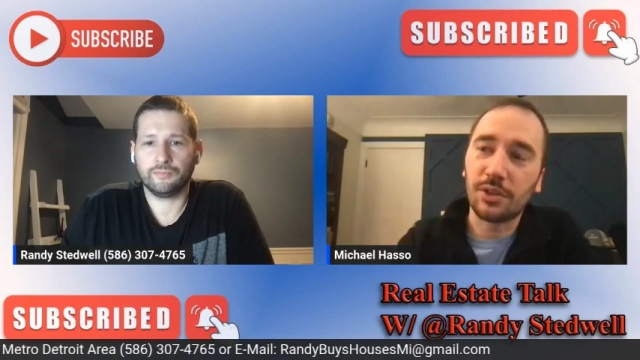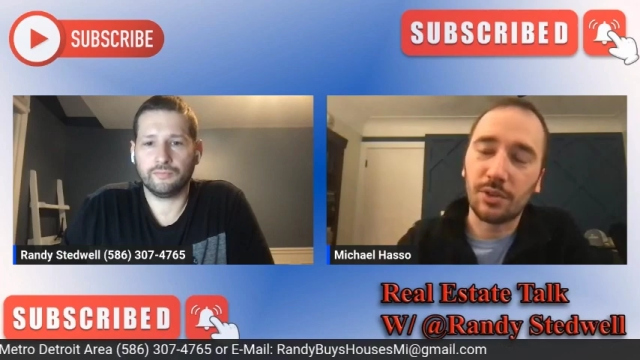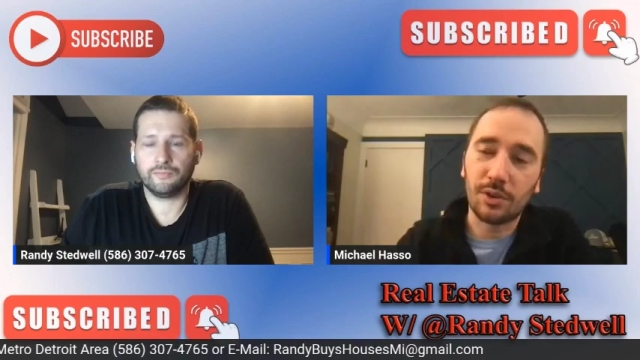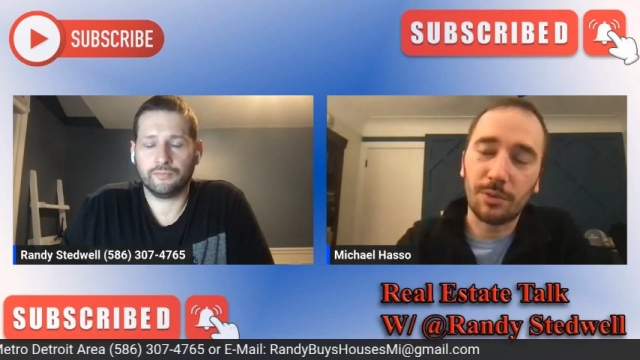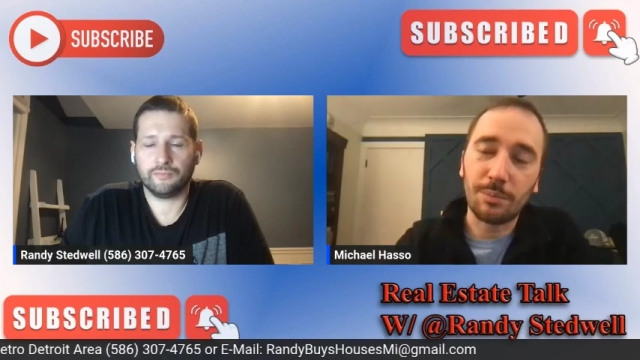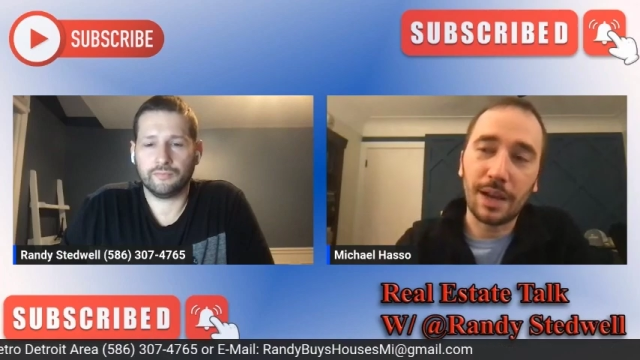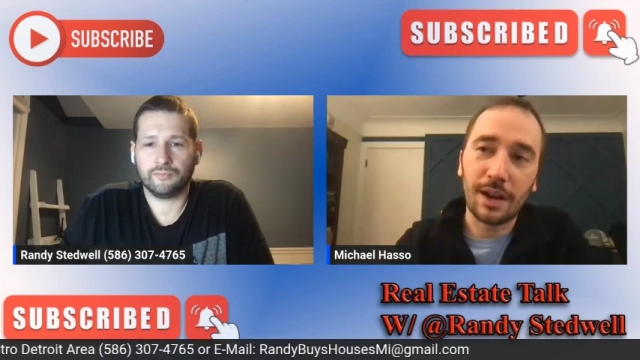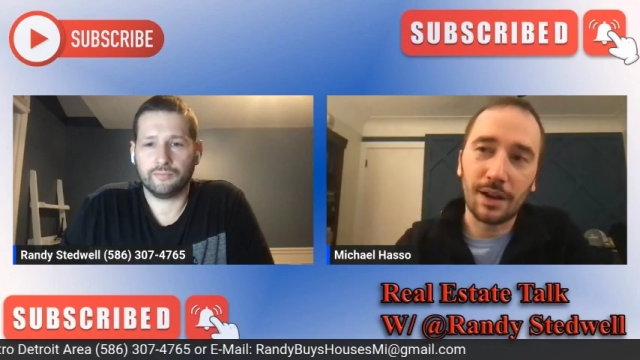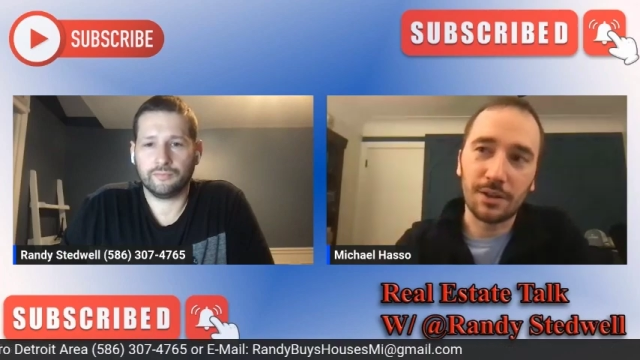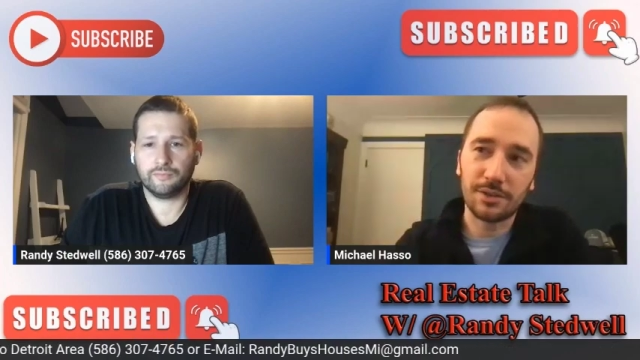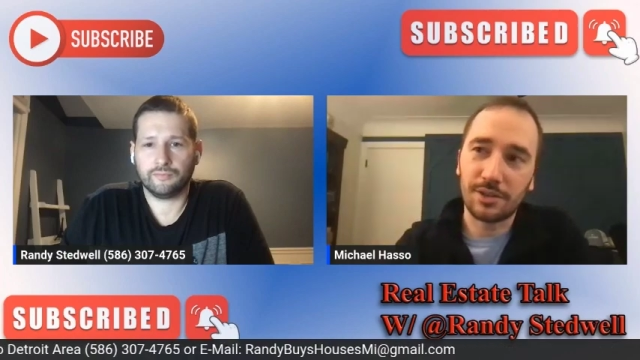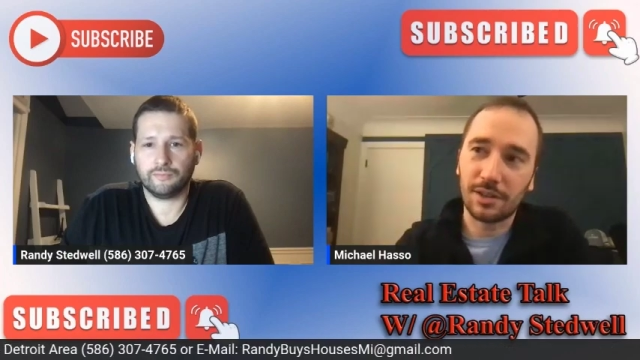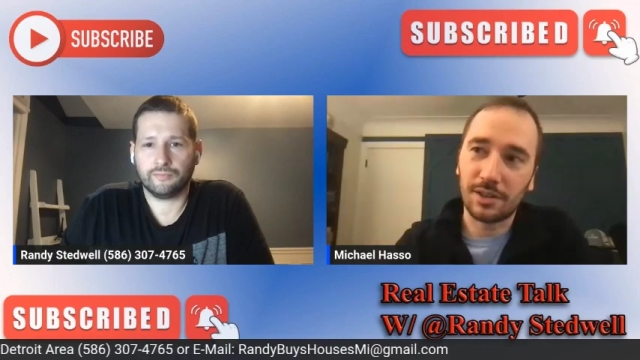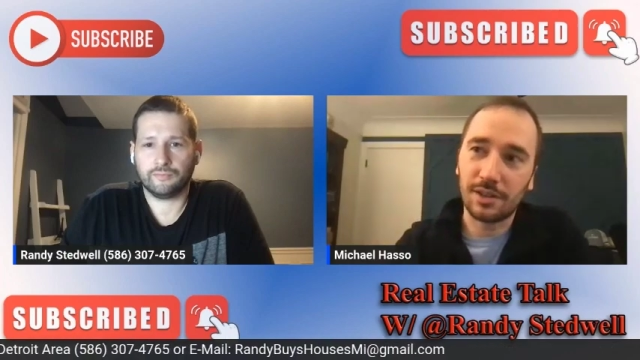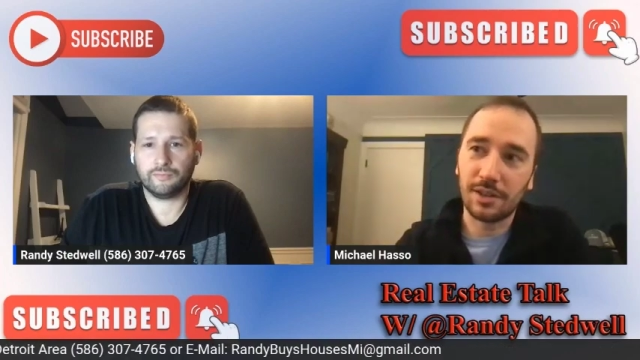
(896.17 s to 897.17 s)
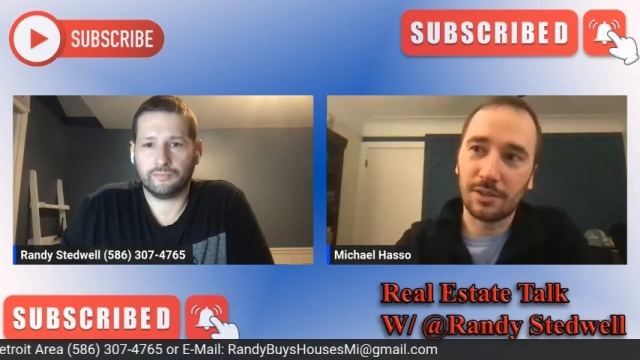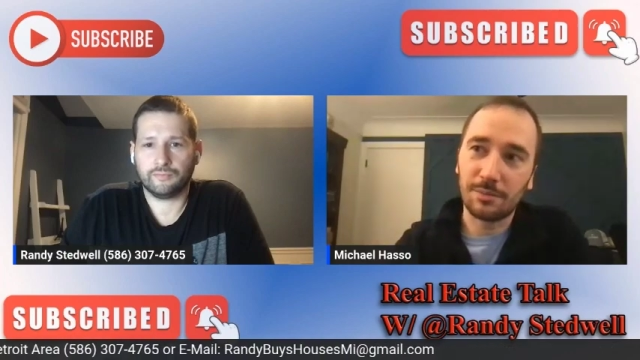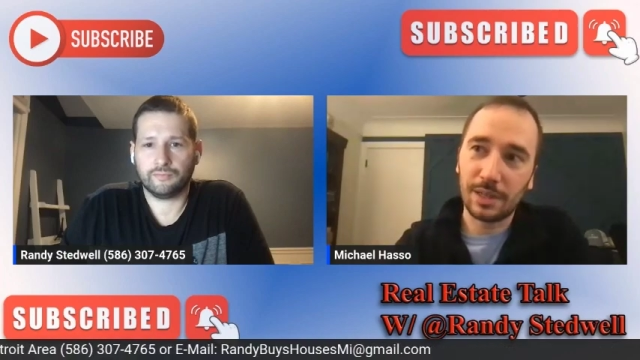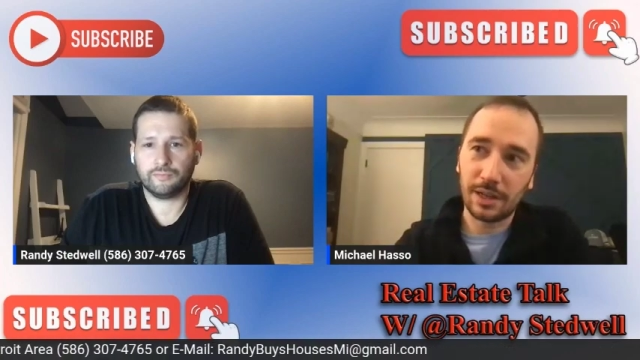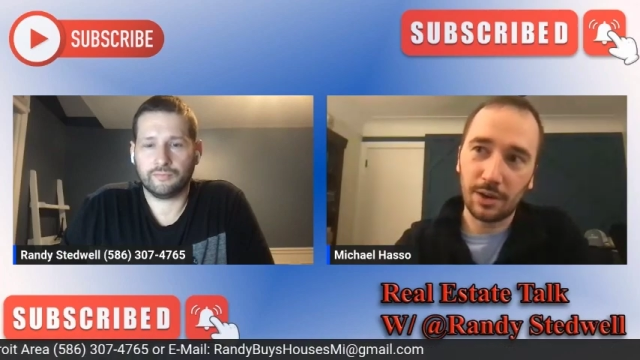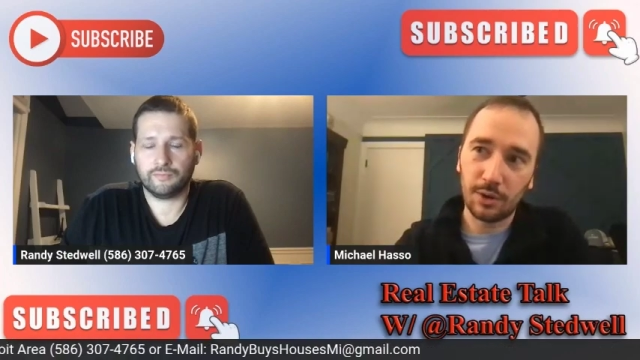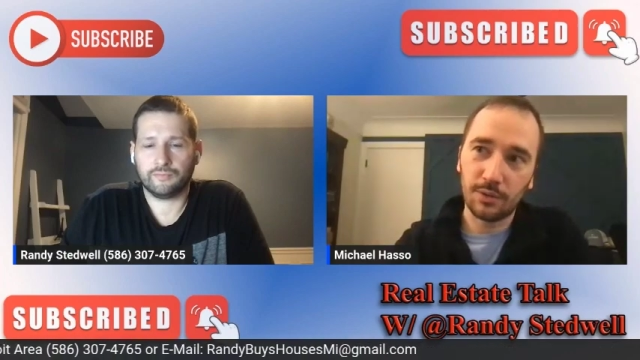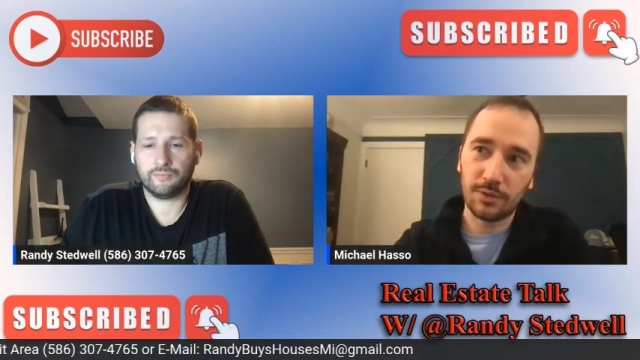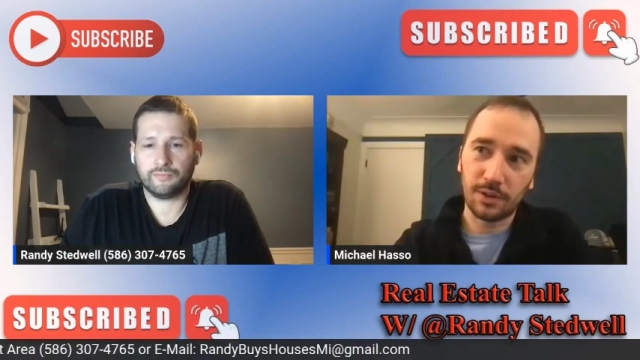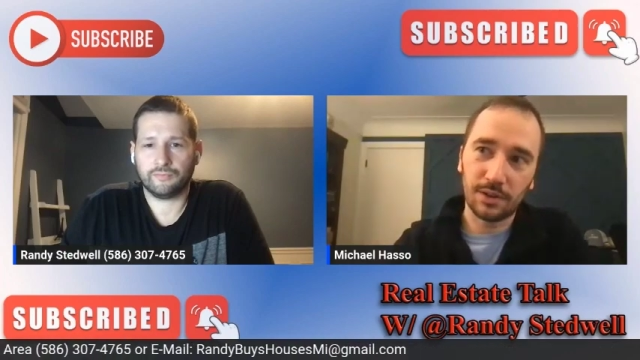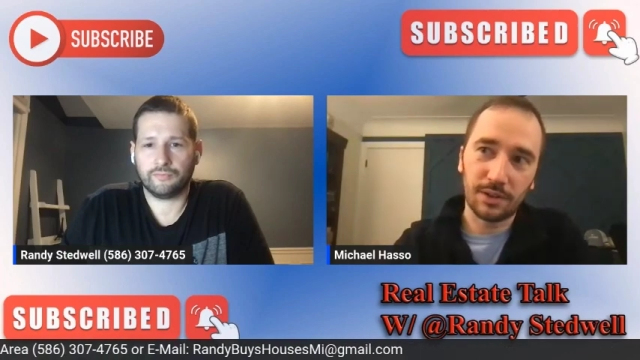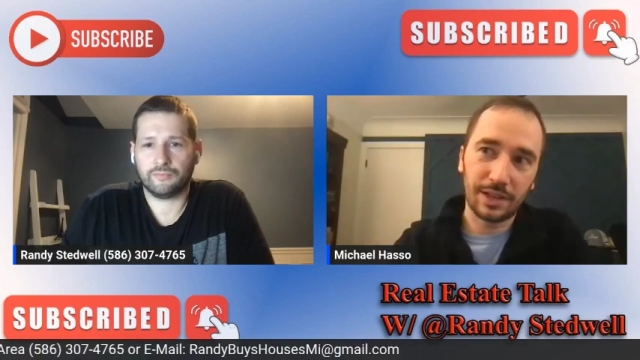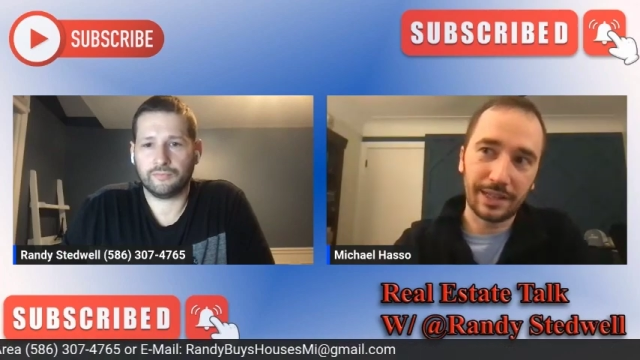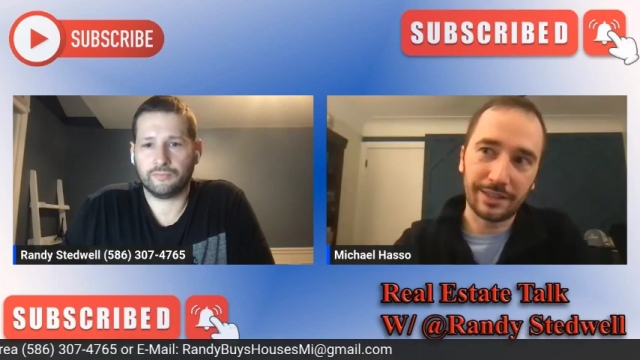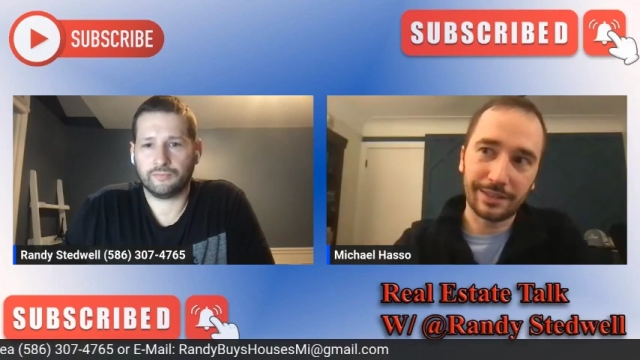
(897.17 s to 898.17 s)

Speaker 1: the repairs are going to be over like